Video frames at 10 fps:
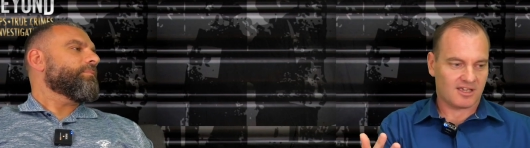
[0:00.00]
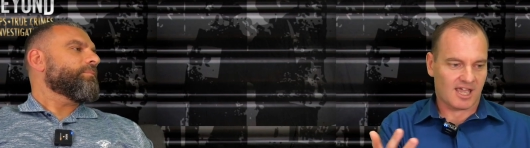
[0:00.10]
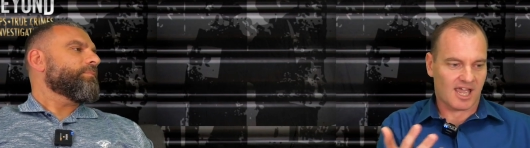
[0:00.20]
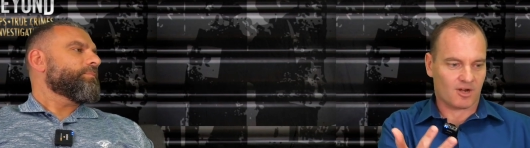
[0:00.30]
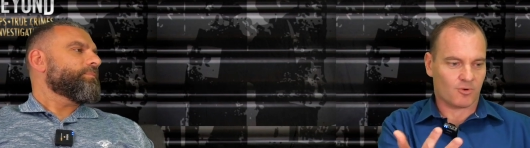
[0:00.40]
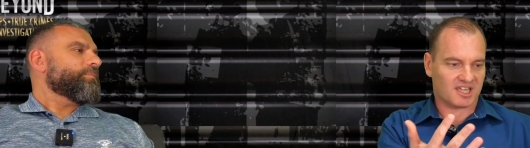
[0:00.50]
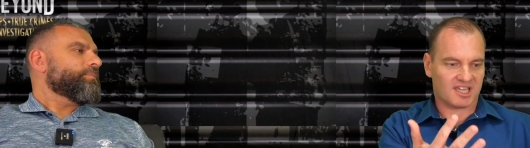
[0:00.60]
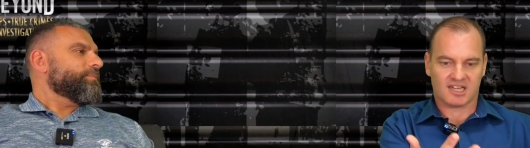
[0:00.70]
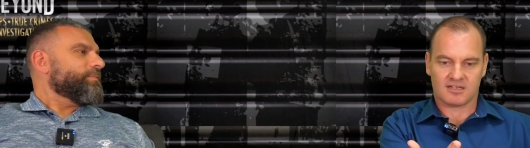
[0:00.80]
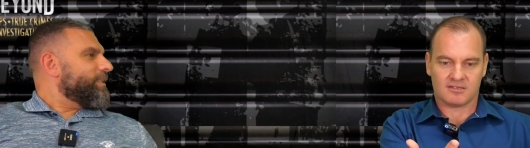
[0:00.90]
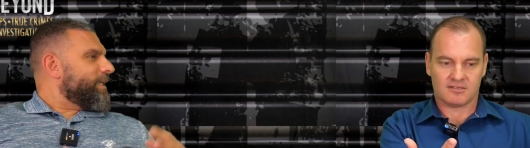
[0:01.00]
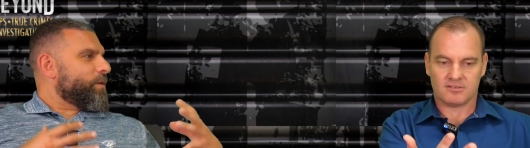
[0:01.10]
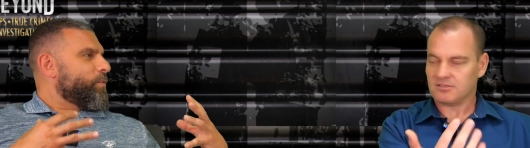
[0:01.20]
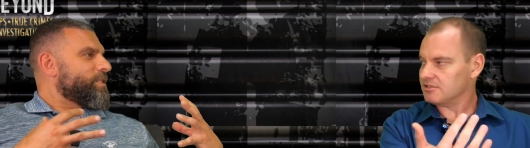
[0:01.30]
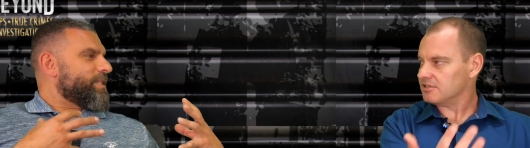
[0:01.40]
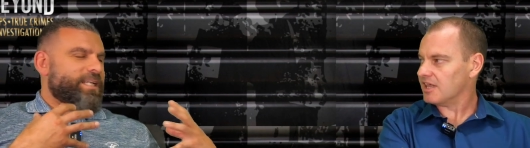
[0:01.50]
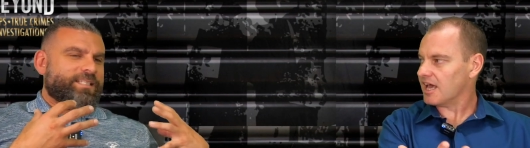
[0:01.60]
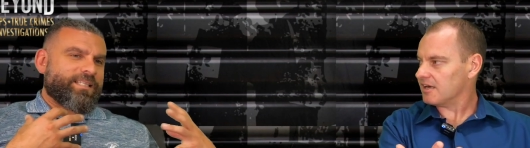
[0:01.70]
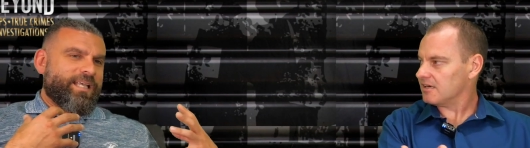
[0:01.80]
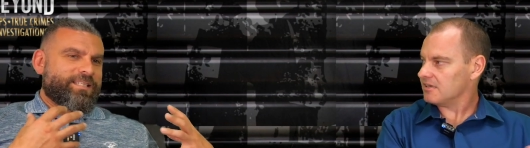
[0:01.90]
Speaker 1: how do I get?
Speaker 2: It was
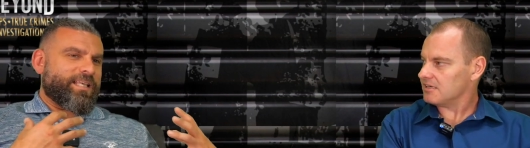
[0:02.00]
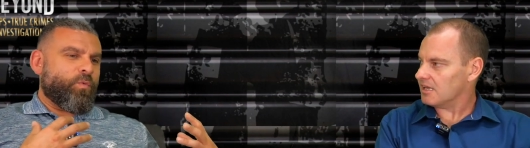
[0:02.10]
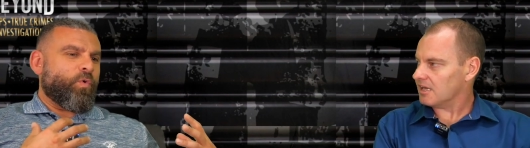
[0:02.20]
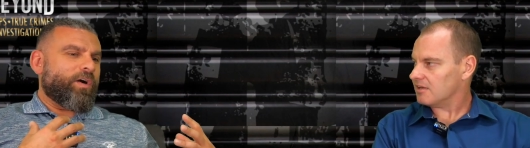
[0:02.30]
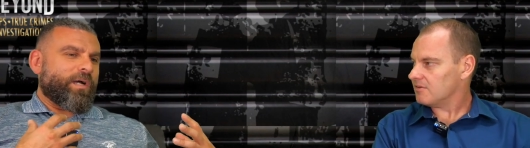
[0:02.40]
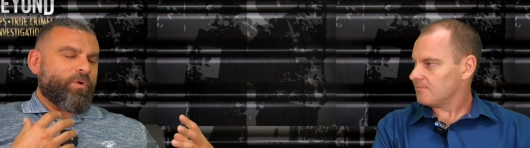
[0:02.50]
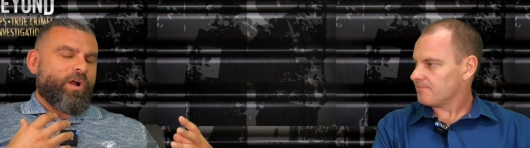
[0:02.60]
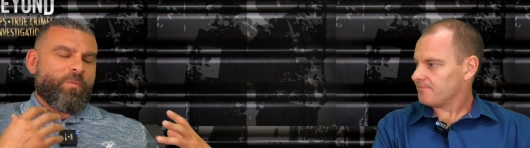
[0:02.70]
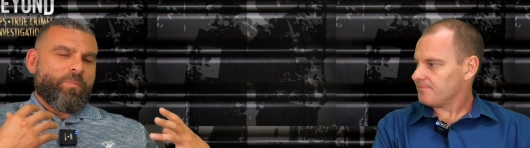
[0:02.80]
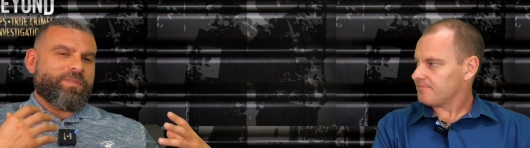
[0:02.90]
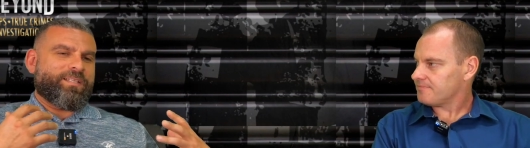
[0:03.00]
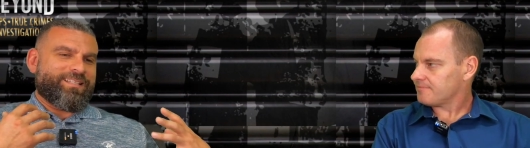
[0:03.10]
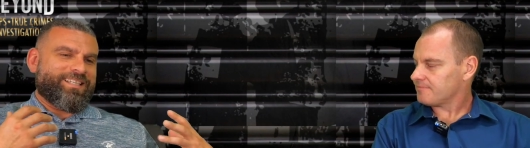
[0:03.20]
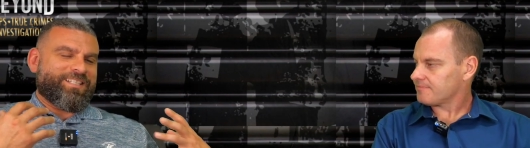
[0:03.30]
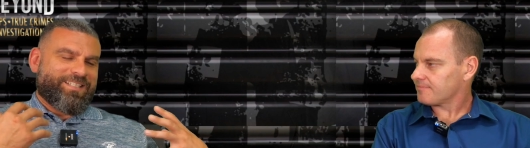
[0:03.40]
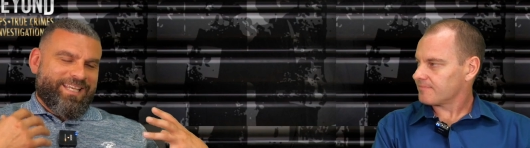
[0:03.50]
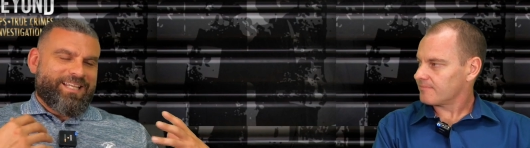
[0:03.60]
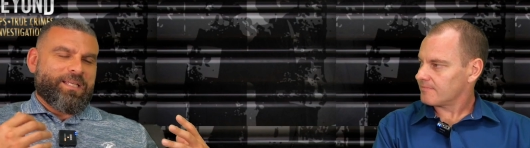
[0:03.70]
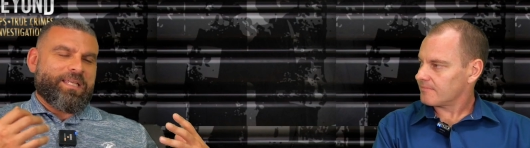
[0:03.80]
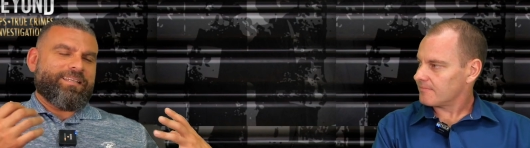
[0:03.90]
that? it's, it's that yeah. walk up. Right? I remember
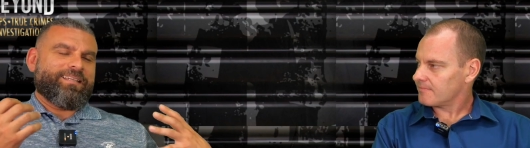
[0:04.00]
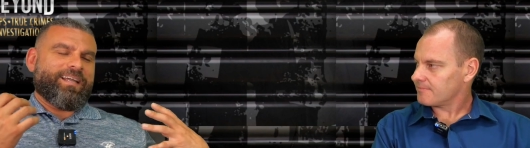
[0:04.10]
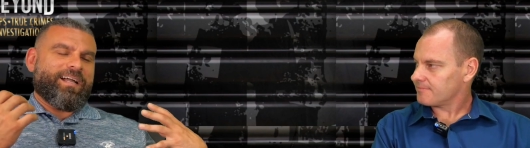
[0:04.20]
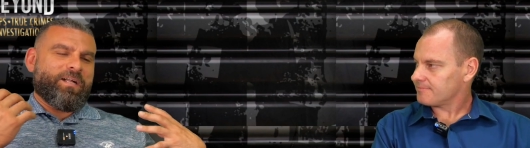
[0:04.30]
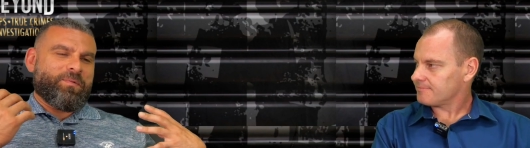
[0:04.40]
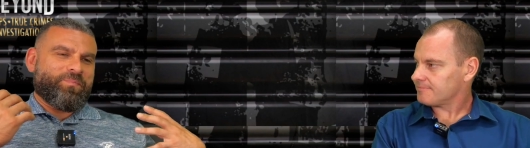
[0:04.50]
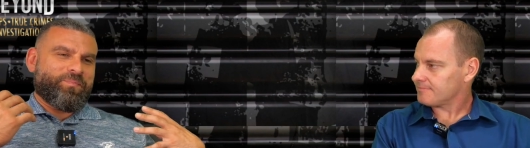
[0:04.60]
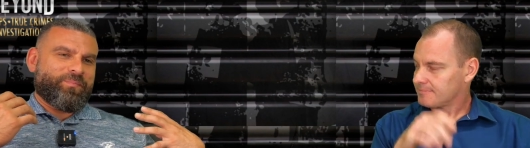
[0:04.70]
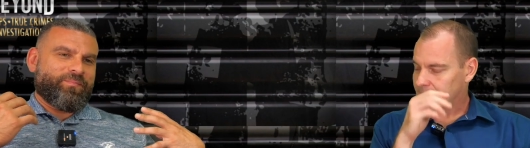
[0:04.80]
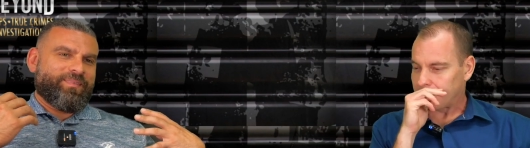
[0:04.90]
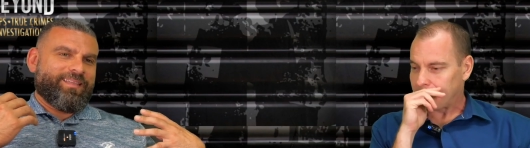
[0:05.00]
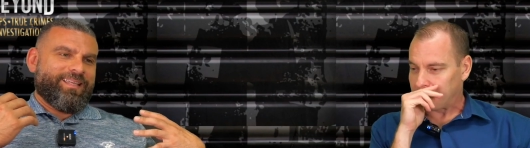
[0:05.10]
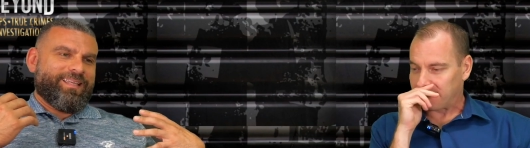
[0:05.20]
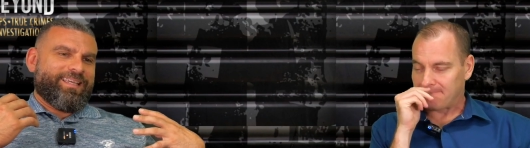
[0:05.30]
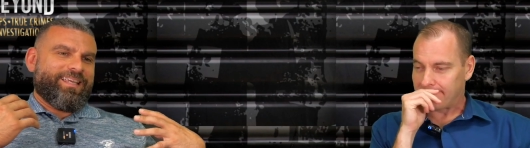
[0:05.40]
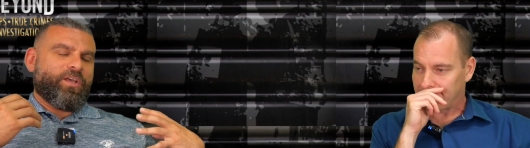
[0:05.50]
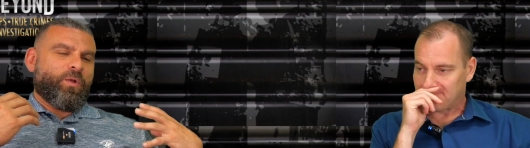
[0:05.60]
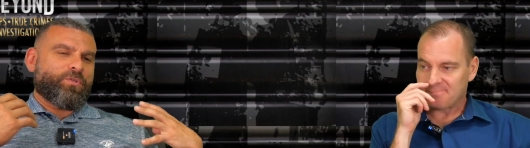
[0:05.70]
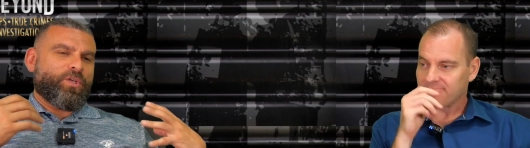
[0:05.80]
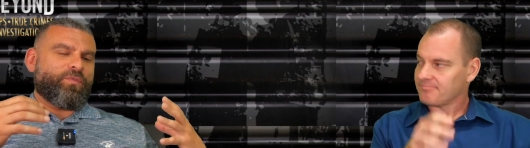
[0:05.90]
distinctly, um, you know,
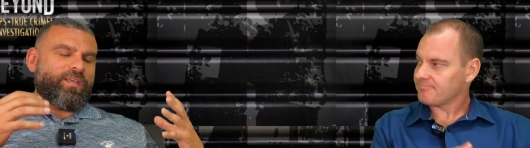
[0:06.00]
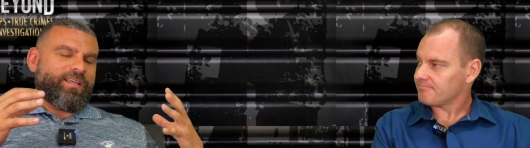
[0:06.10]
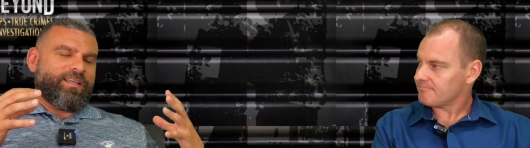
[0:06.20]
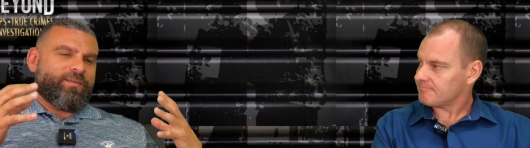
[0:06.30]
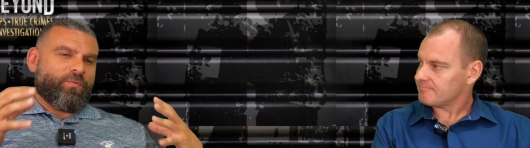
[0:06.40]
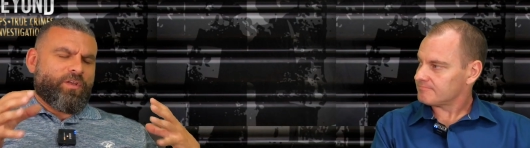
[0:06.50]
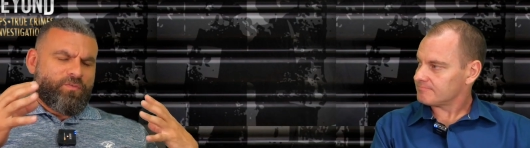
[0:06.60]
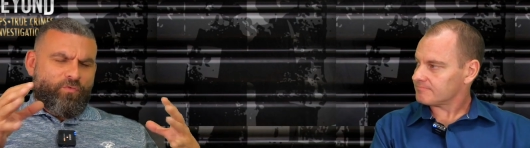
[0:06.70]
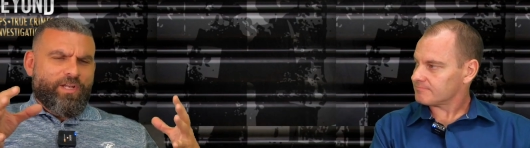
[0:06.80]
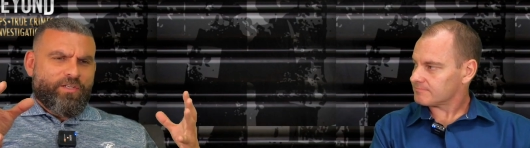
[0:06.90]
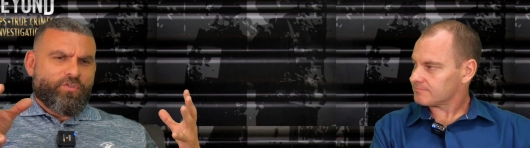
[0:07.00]
observing when I was really